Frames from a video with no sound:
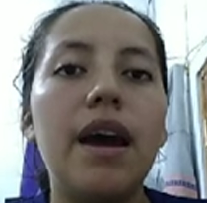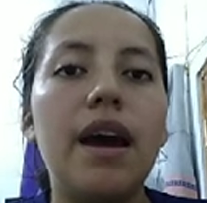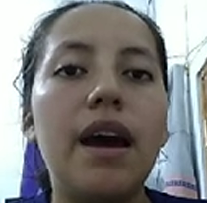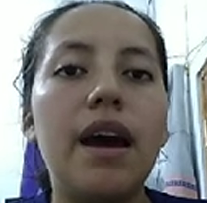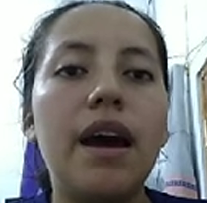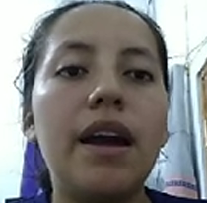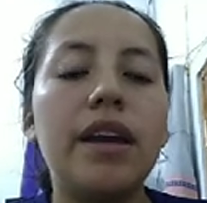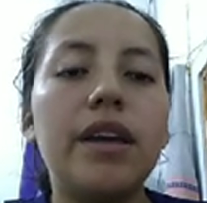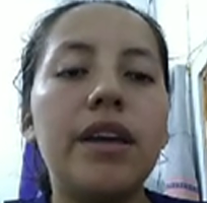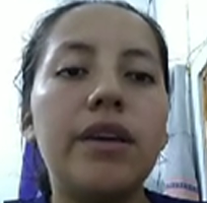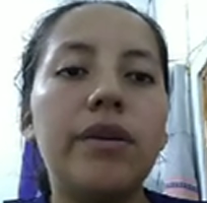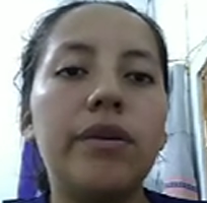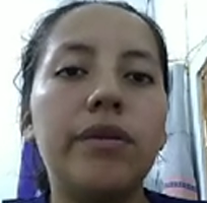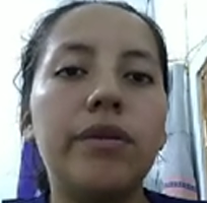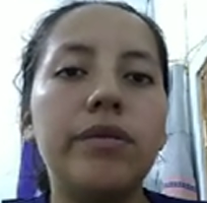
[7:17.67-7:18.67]
I
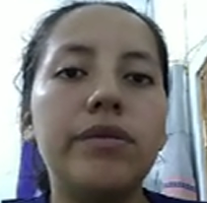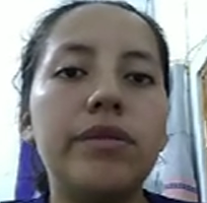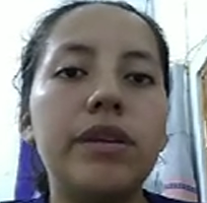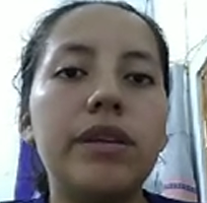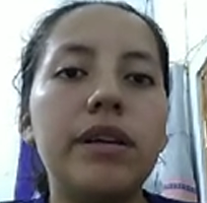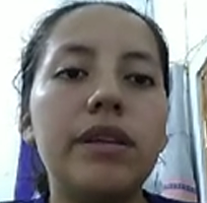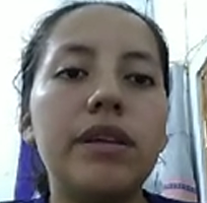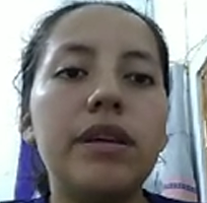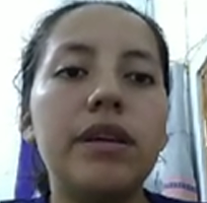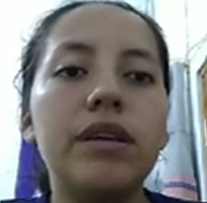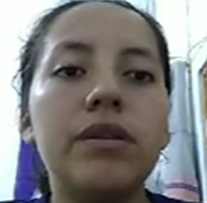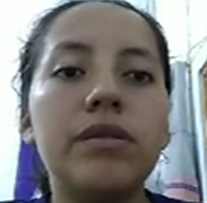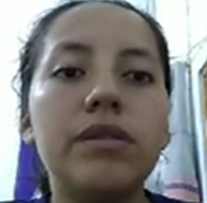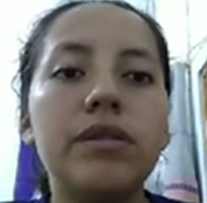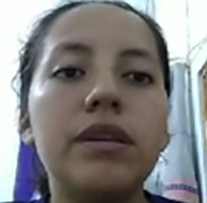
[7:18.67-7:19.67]
used
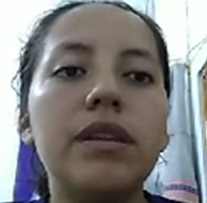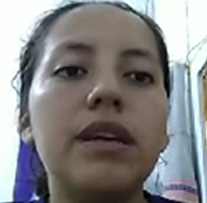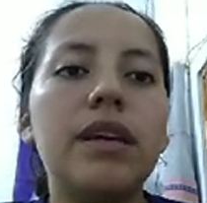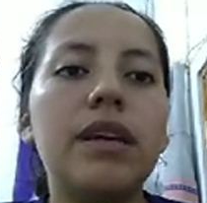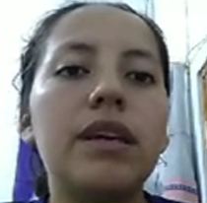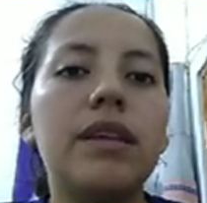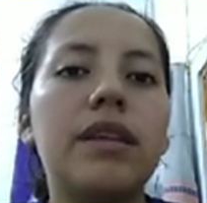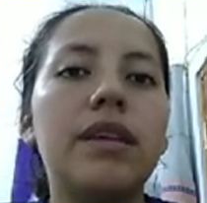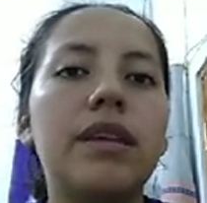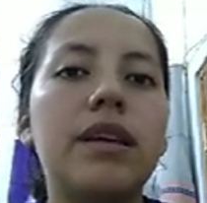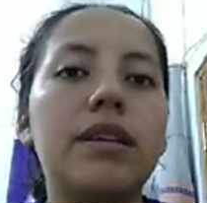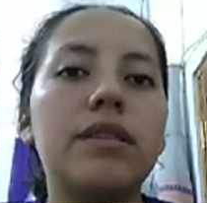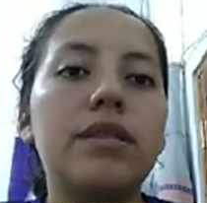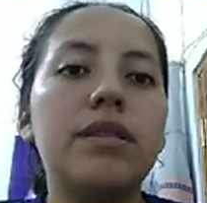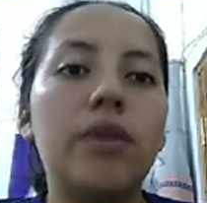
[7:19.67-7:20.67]
in
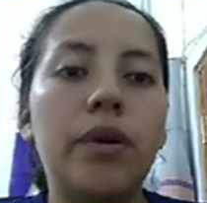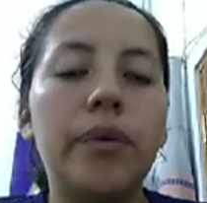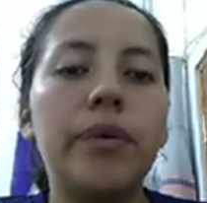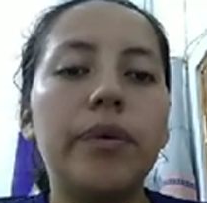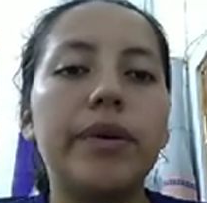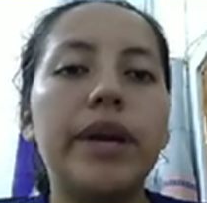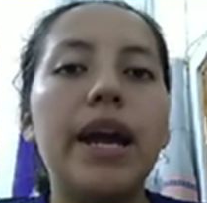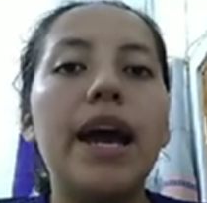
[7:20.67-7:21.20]
this homework.